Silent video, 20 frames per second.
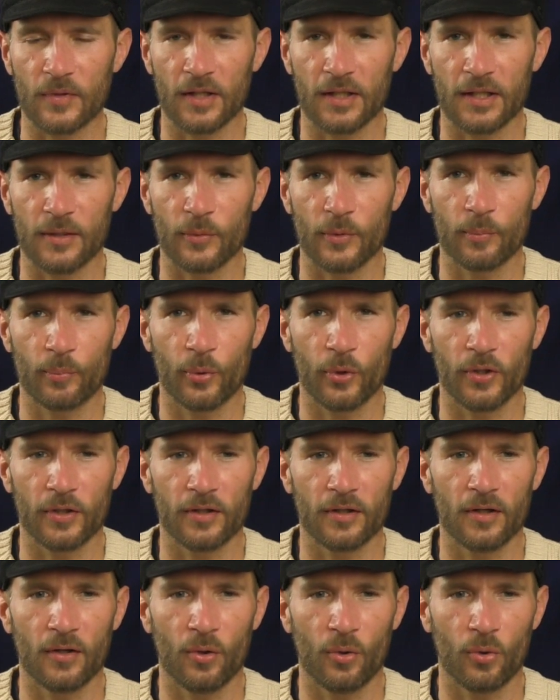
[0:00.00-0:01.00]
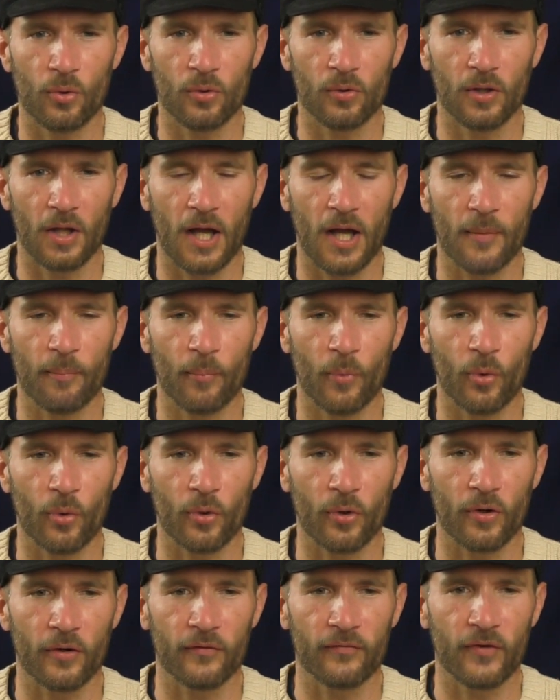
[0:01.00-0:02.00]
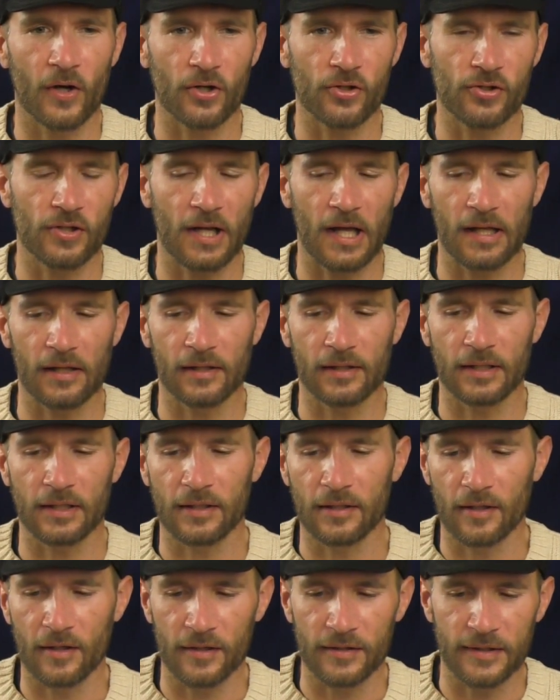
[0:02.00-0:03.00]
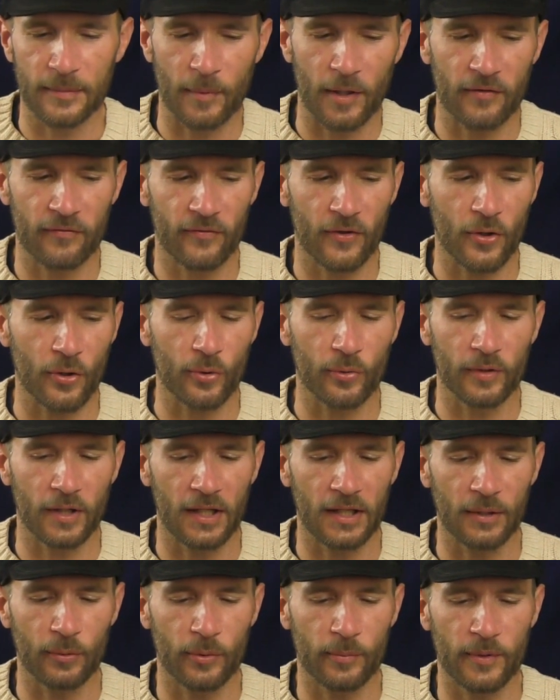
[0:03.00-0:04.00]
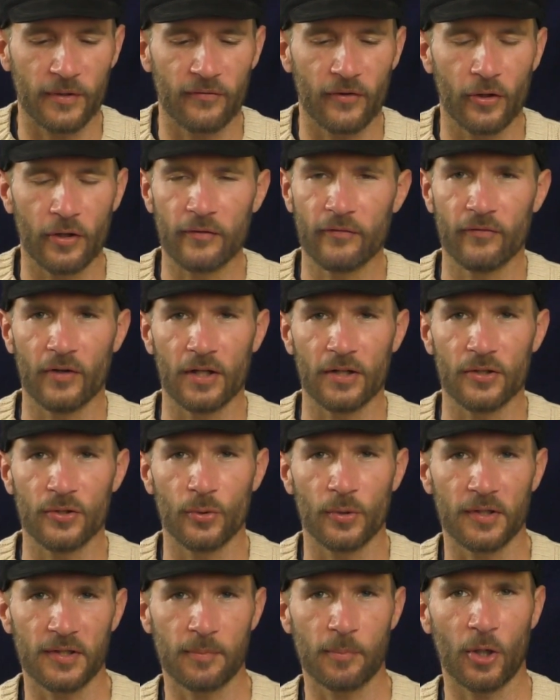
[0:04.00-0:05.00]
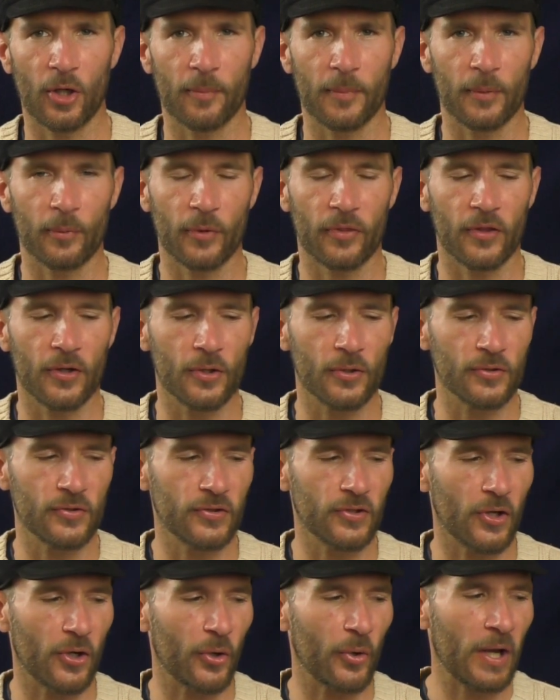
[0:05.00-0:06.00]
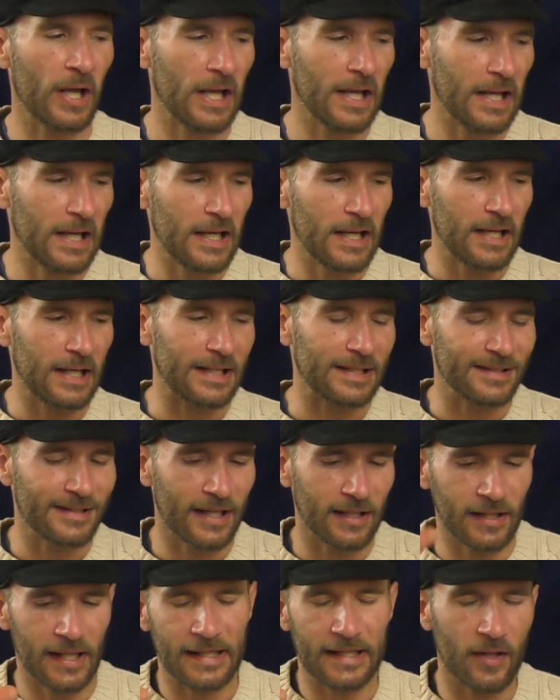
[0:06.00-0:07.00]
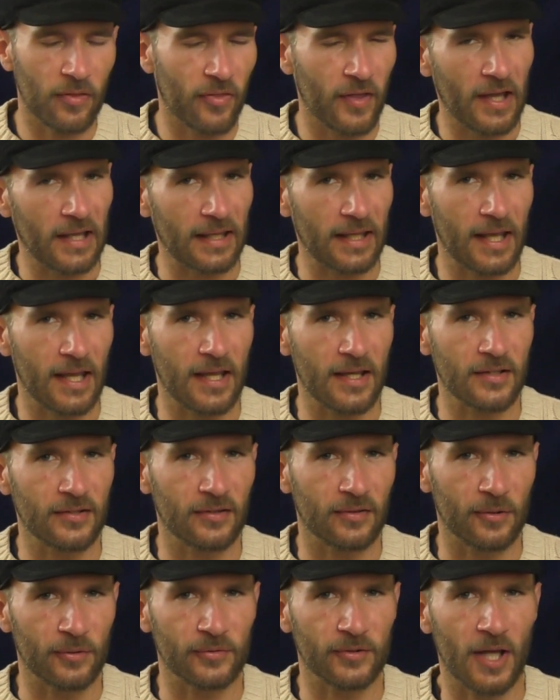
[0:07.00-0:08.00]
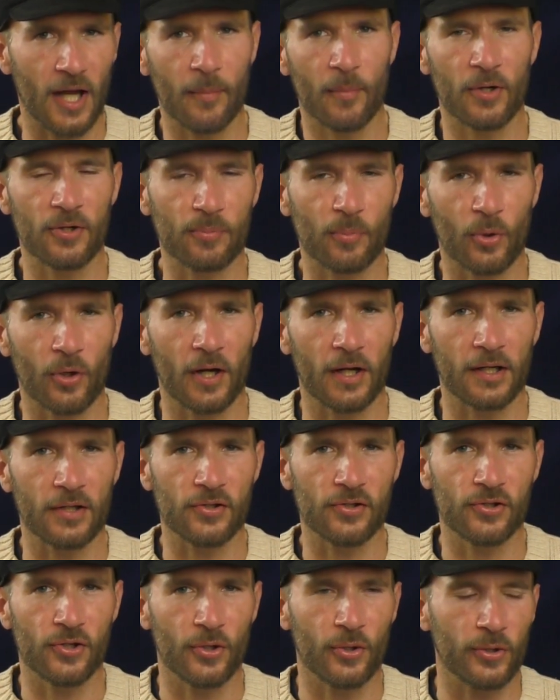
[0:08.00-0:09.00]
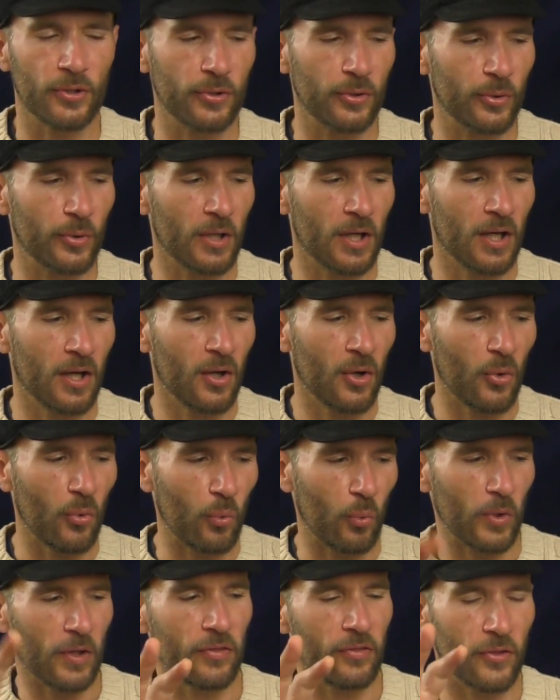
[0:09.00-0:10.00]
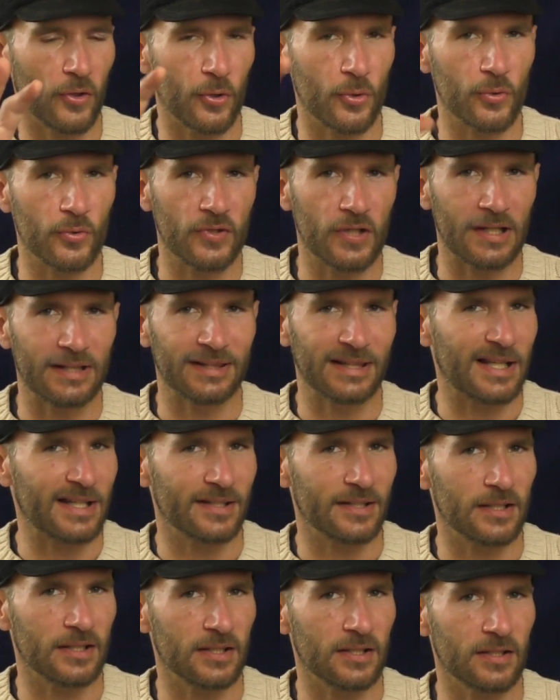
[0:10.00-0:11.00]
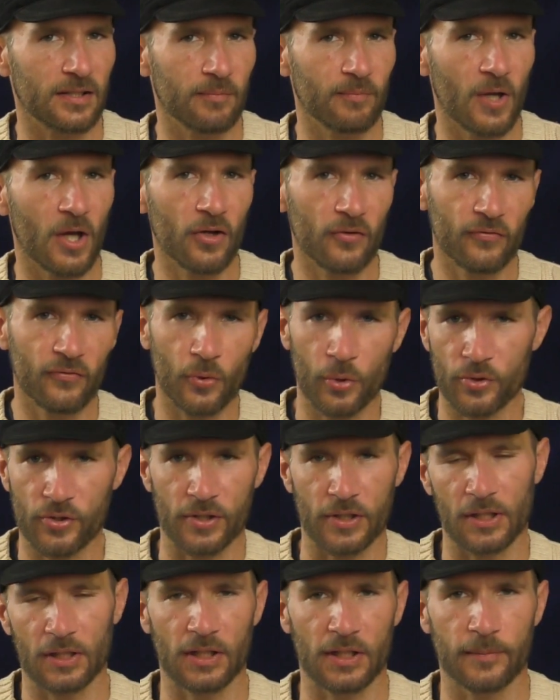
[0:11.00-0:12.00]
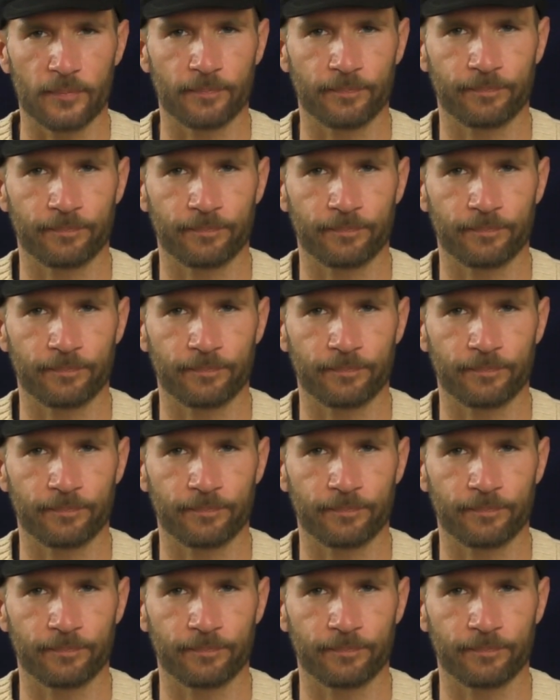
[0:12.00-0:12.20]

like it would put a whole lot more functionality onto my phone and it would be very fun to experiment with those. So until I get that case, there's not much more I can show you with those lenses, unfortunately.